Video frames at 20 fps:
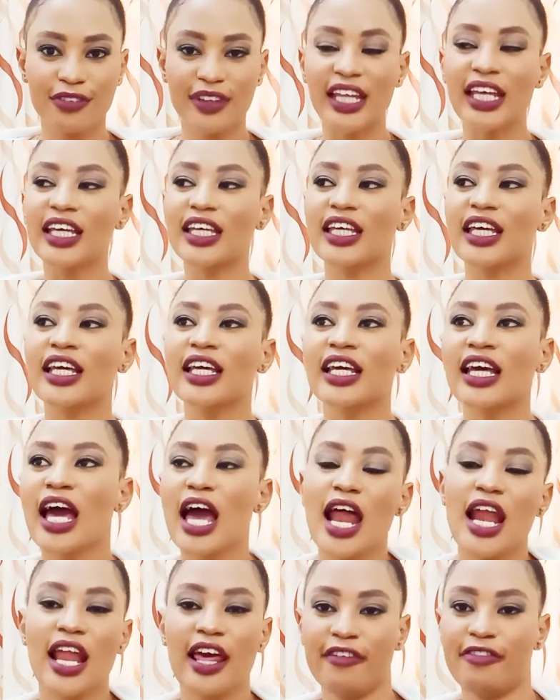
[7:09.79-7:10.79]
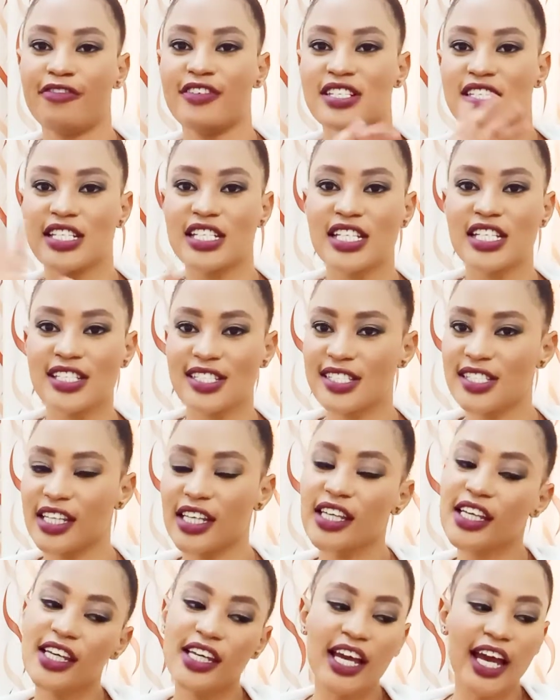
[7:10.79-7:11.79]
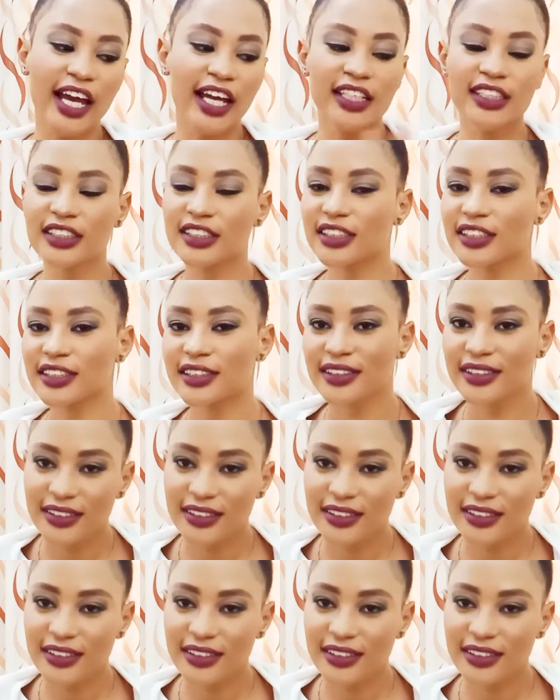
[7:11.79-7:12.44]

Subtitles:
thinking life is Disney, and,